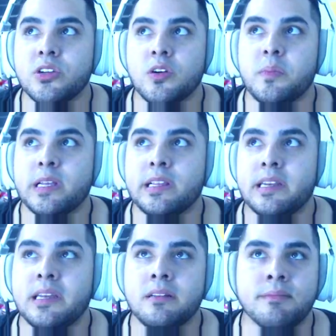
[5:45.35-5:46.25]

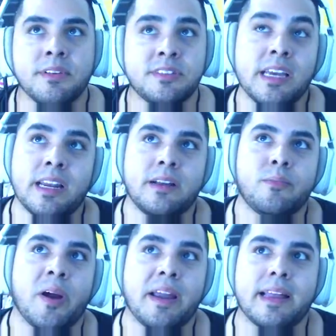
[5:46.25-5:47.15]
Durability. It's going to
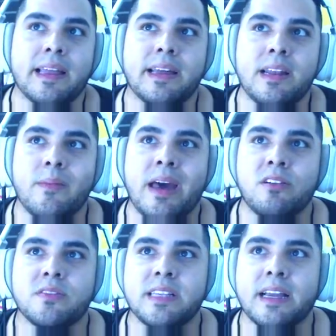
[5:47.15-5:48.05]
break like in a
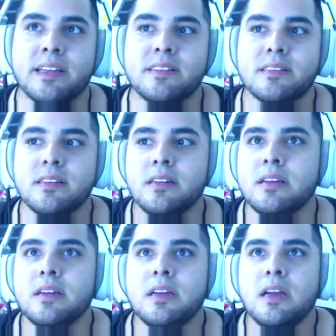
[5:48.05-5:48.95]
matter of seconds.
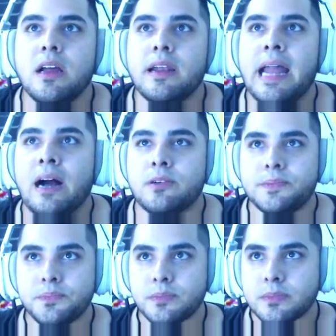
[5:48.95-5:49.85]
Now,